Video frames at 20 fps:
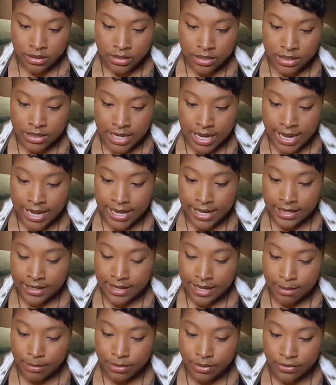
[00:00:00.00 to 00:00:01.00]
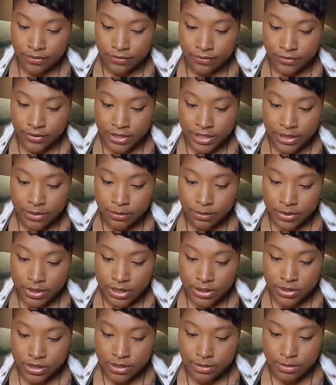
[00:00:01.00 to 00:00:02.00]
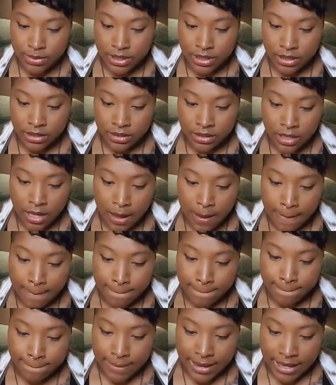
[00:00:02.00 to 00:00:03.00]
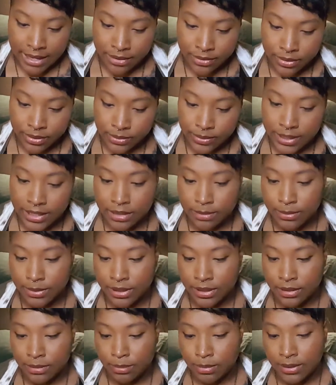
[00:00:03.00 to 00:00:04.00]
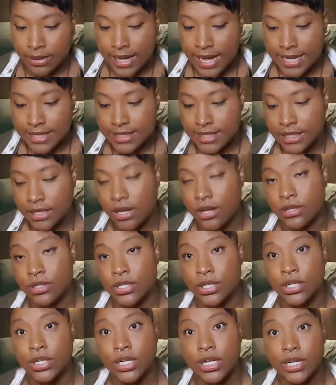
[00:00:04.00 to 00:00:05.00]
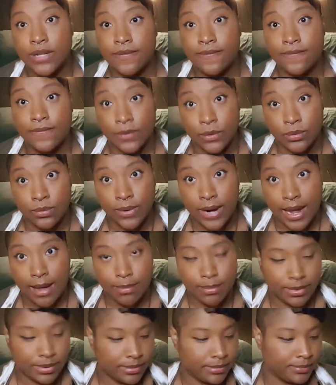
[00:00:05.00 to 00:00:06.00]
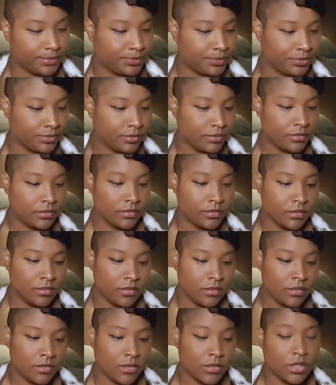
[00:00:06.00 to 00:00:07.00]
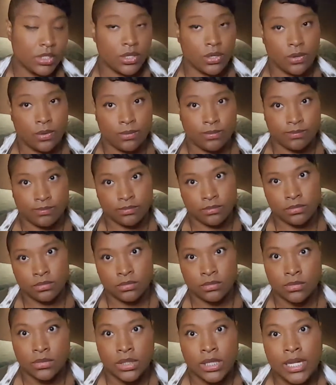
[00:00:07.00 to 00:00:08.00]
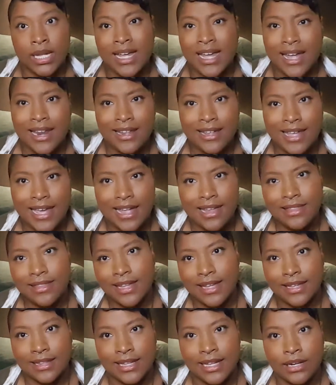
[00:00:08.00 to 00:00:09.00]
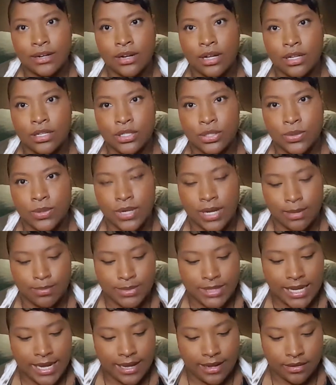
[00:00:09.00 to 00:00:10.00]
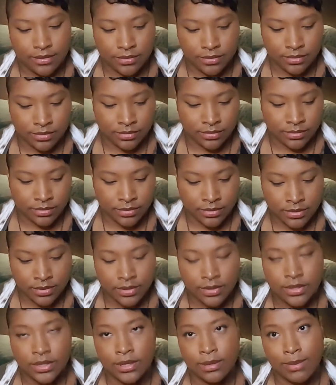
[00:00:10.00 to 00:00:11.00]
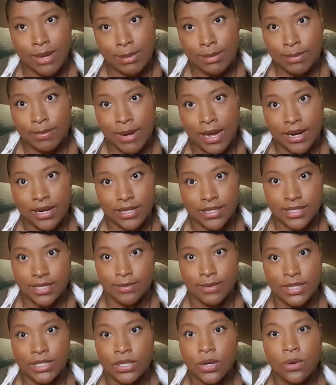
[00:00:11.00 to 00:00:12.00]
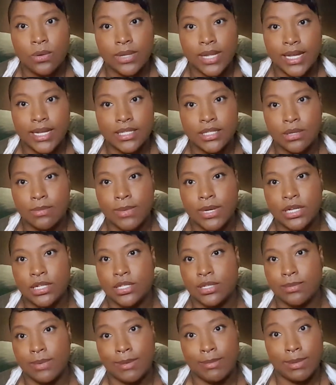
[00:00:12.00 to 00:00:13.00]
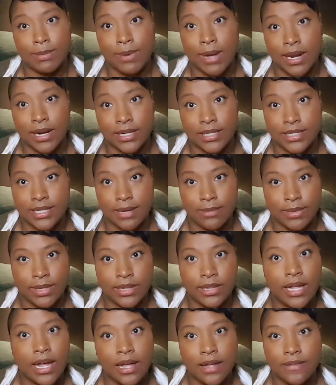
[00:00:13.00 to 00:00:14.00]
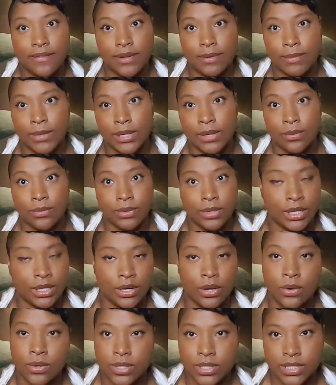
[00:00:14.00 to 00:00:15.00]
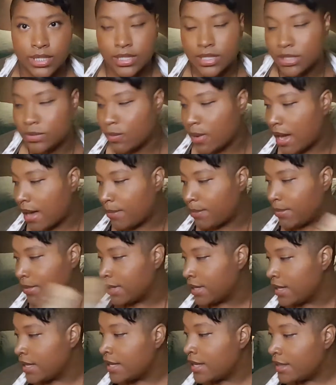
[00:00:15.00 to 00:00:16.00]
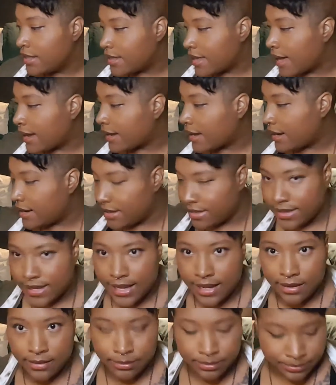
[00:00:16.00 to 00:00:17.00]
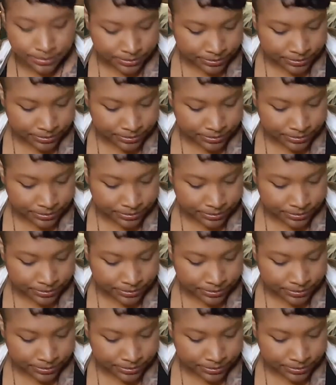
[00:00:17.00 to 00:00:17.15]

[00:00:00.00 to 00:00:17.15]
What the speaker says: dye and chemical free, reusable, biodegradable, plastic alternative food wrap. So, and again, like later I'll do an update. There might be products that we don't like so much. There might be products that we love and we don't notice the swap, that kind of thing.